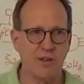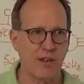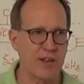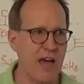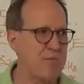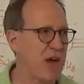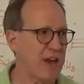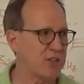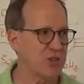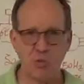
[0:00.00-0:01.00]
Like, I'm not a
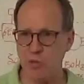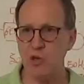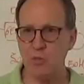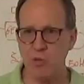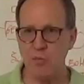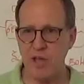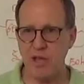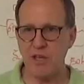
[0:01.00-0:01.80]
stupid human being.